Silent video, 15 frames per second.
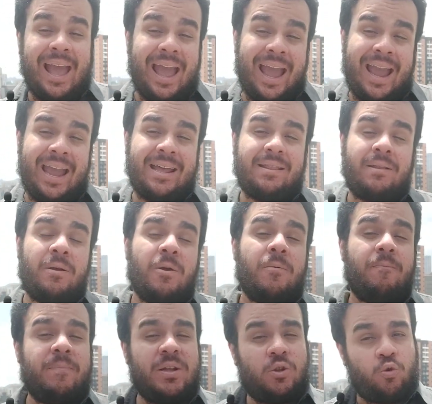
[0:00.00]
and
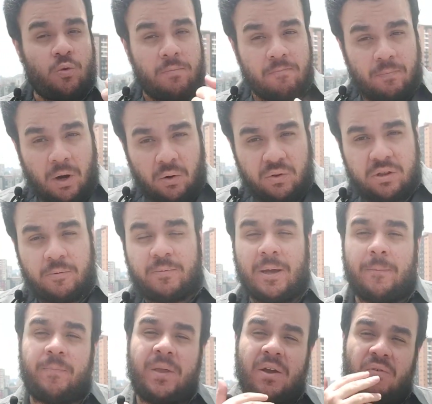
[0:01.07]
between both of
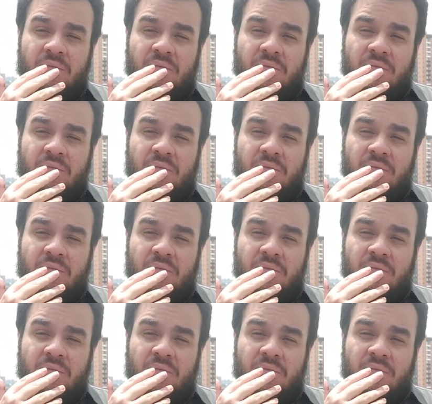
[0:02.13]
them